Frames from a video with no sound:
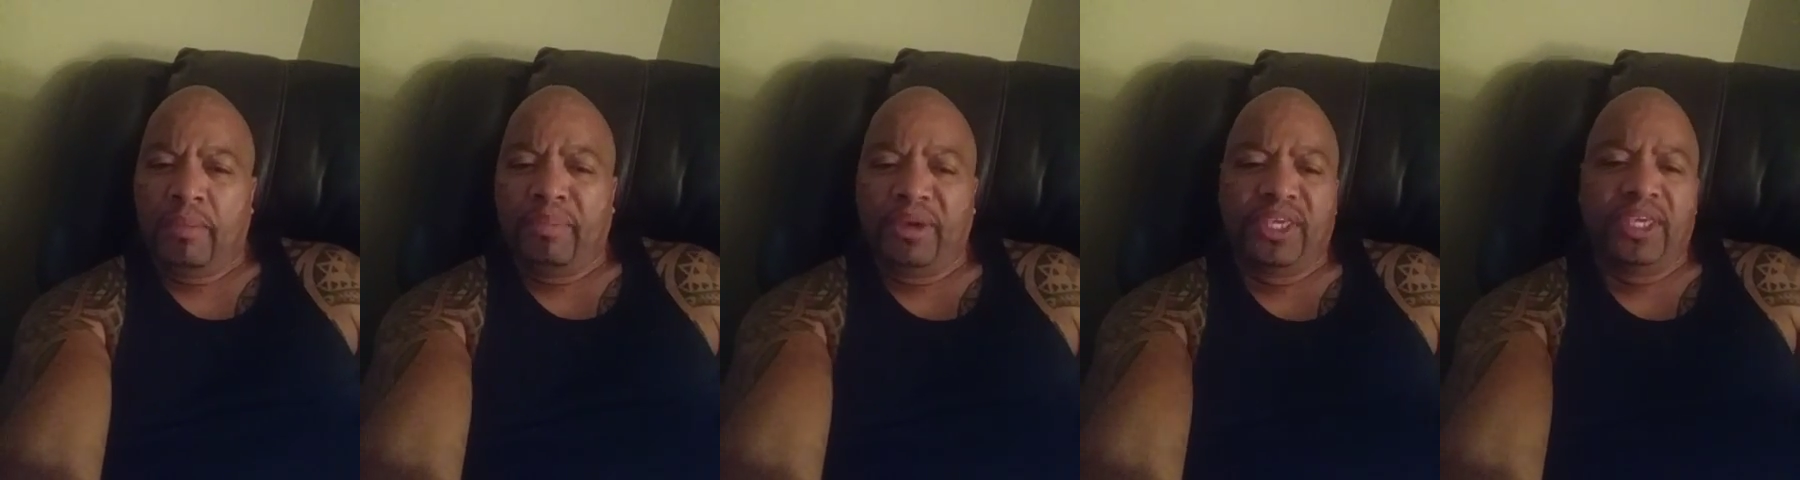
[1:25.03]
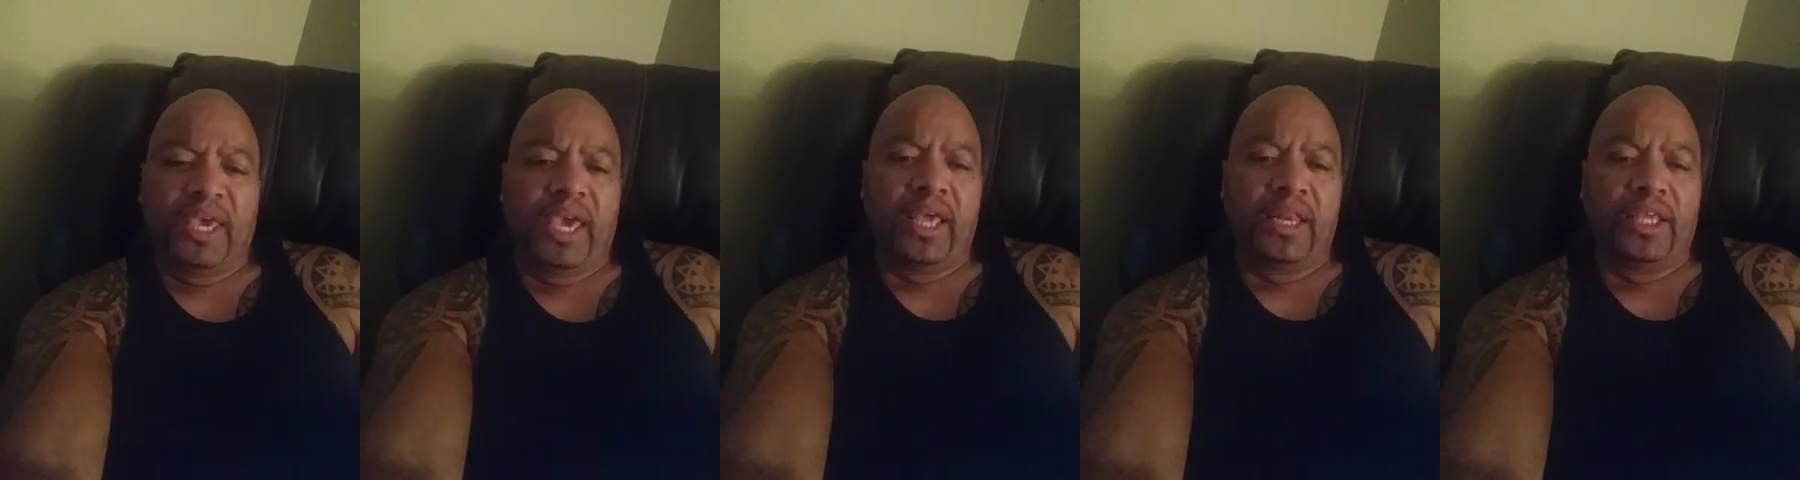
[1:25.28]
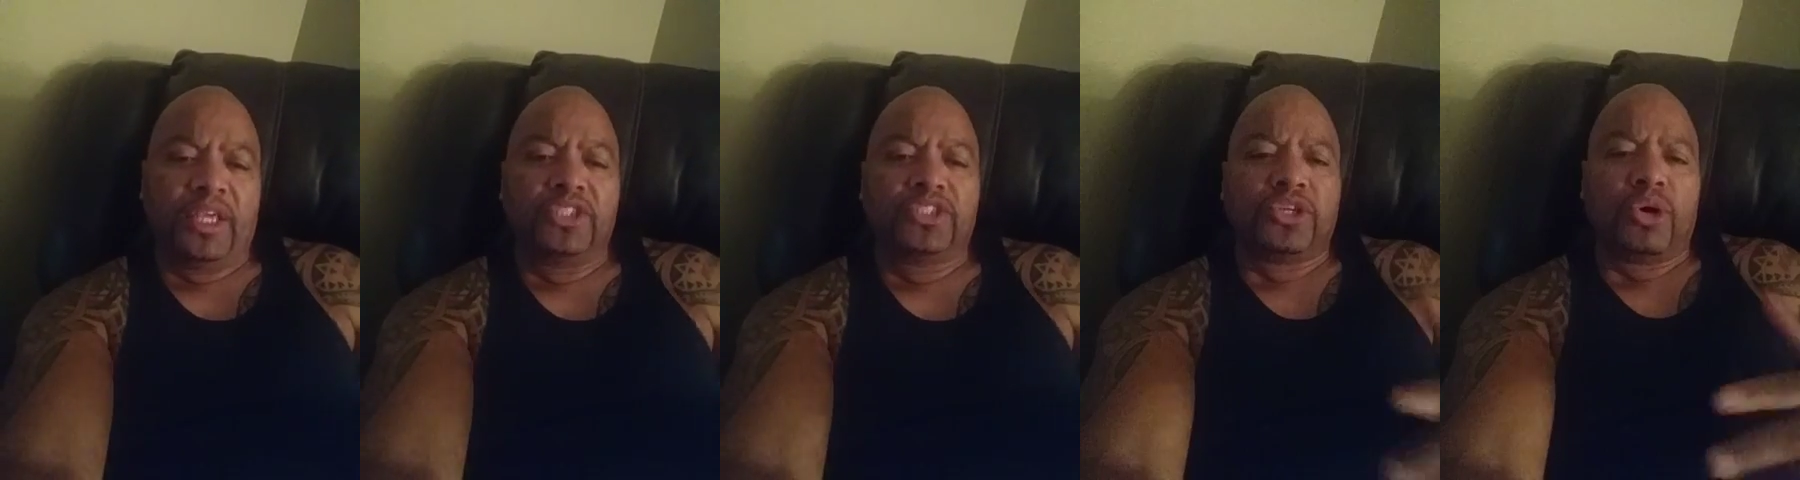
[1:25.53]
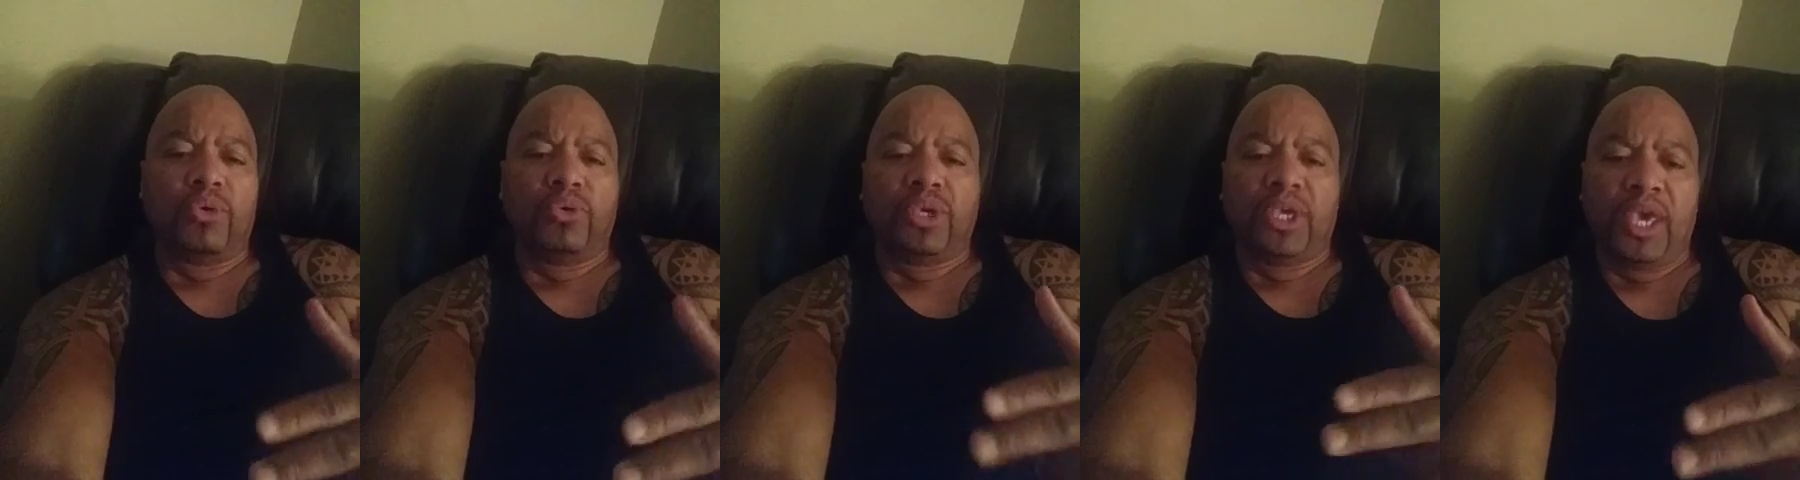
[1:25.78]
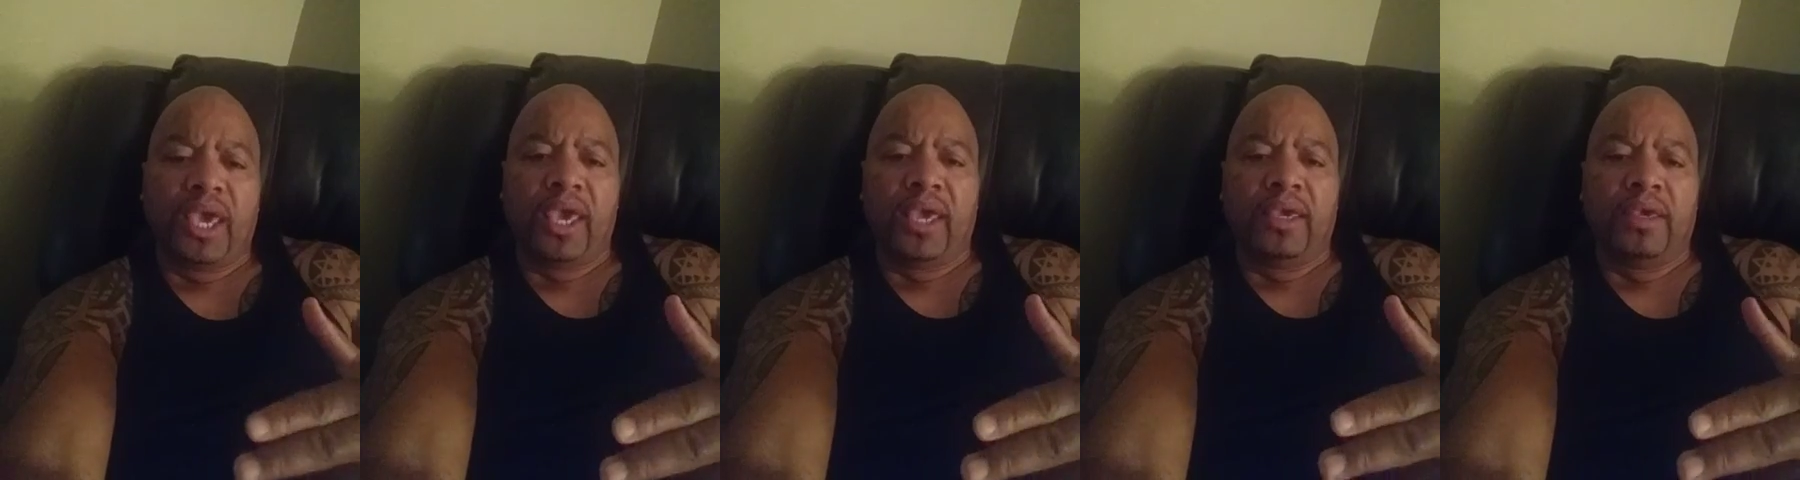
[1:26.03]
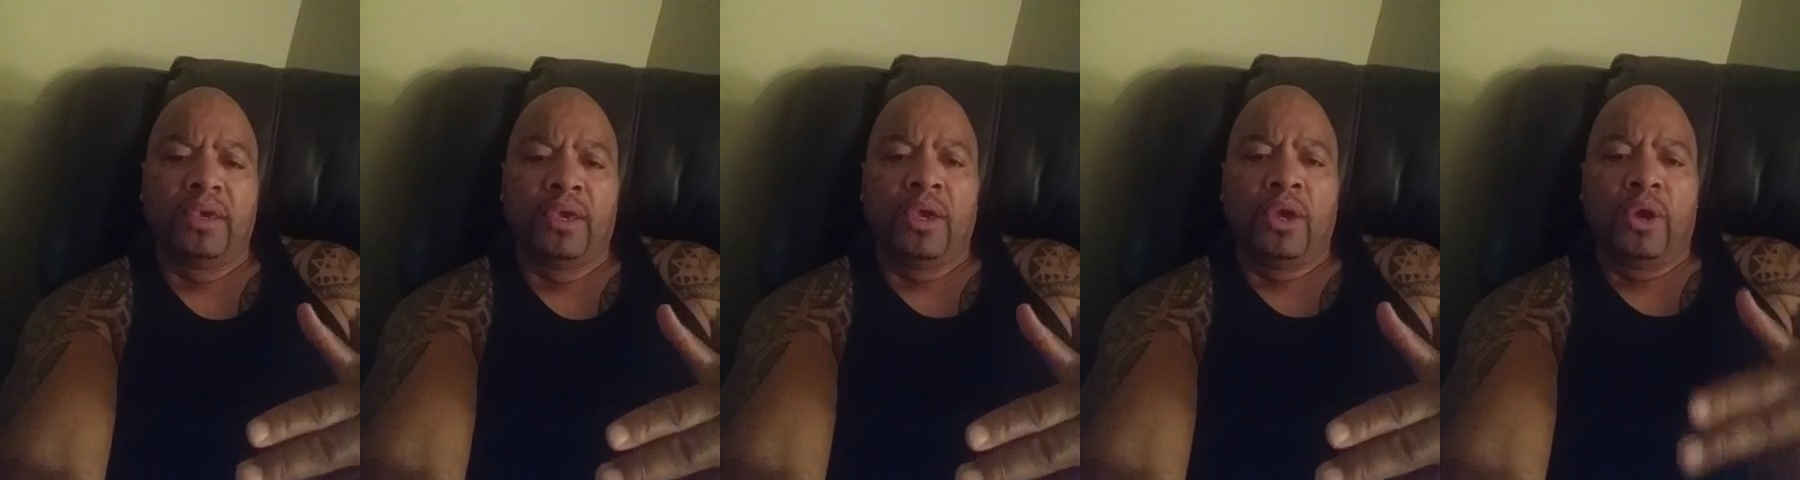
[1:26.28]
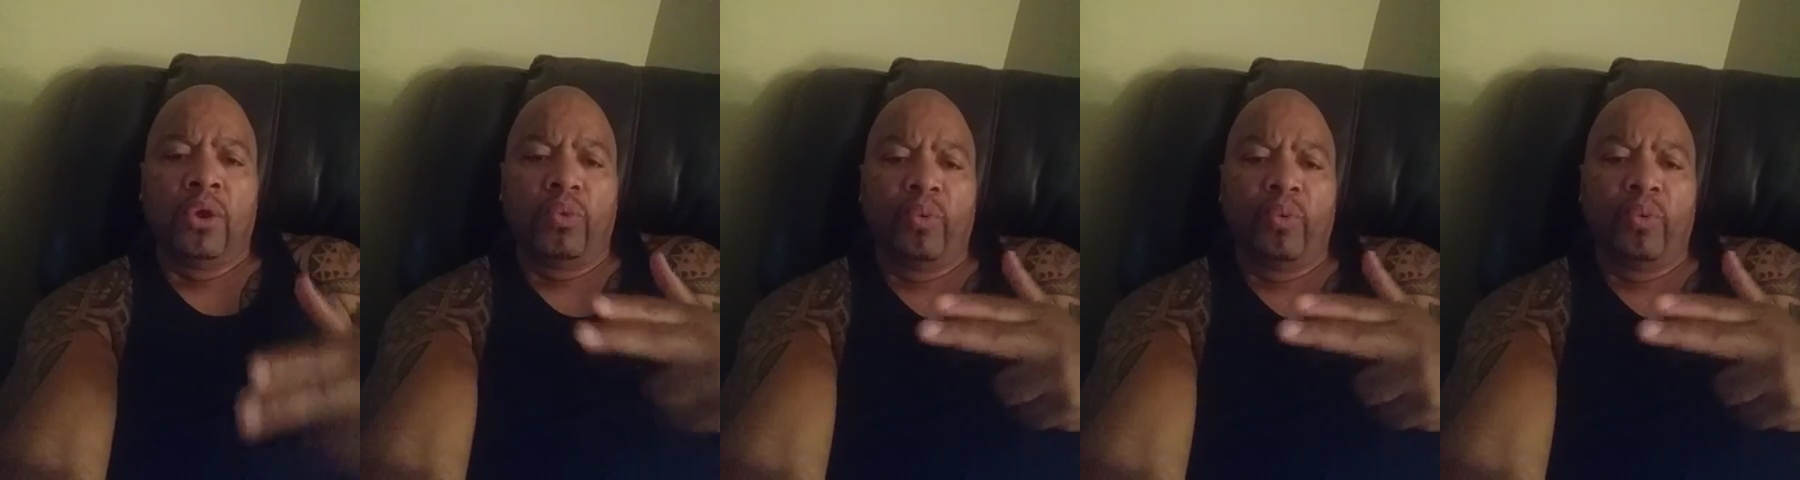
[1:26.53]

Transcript: But yet, it's okay